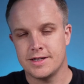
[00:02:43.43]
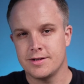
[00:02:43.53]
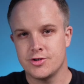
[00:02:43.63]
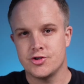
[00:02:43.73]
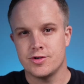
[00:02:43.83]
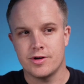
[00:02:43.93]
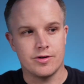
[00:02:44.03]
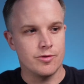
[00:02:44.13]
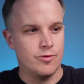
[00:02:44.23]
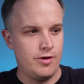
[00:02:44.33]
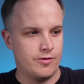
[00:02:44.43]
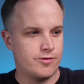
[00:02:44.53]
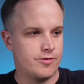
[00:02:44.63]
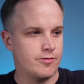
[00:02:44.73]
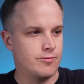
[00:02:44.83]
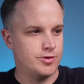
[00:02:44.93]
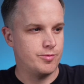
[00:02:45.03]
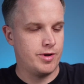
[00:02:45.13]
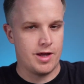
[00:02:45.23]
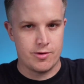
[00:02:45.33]
shoot it all at once, which will
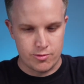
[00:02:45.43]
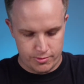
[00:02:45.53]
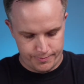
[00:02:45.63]
be kind of cool.